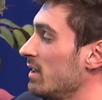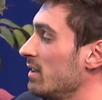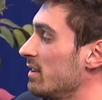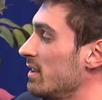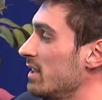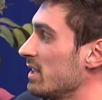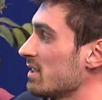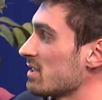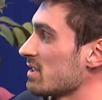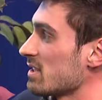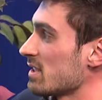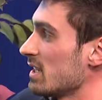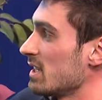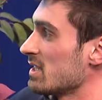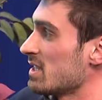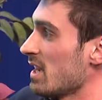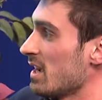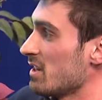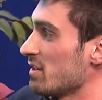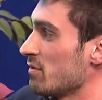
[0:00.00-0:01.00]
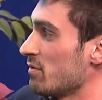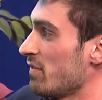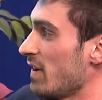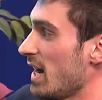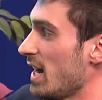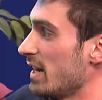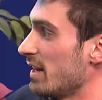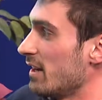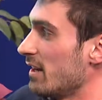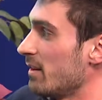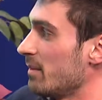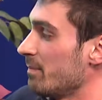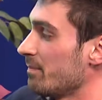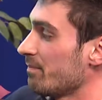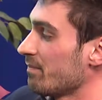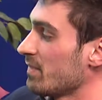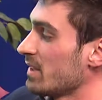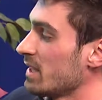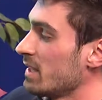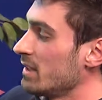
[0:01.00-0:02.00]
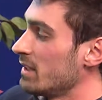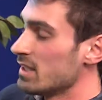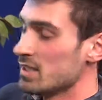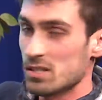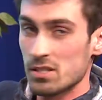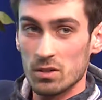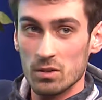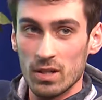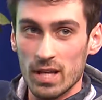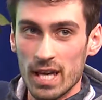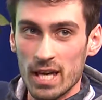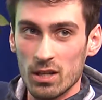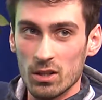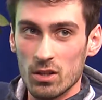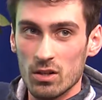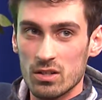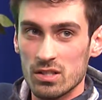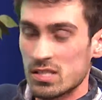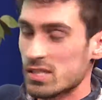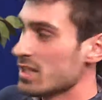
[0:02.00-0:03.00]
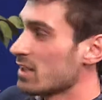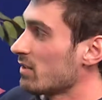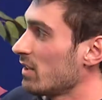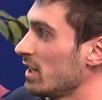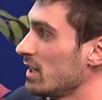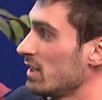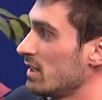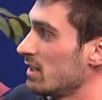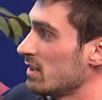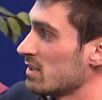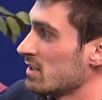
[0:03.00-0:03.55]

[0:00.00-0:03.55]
This is how you fire. This little analog stick right here,